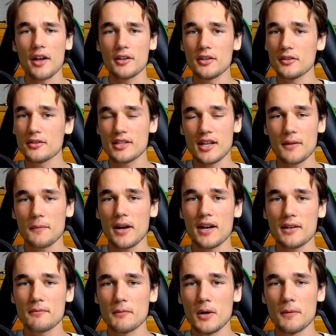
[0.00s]
Do you celebrate
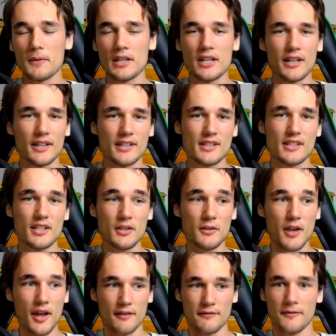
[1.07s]
it more because you
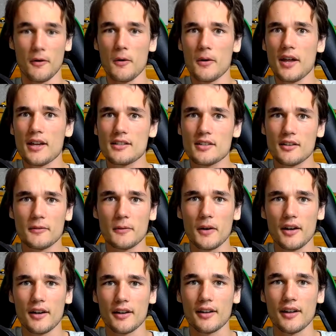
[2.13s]
get 4 days off
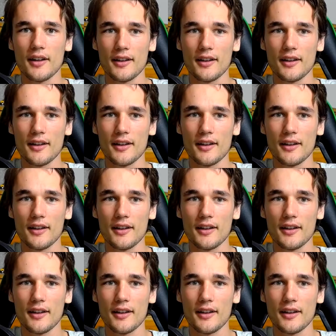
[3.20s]
work?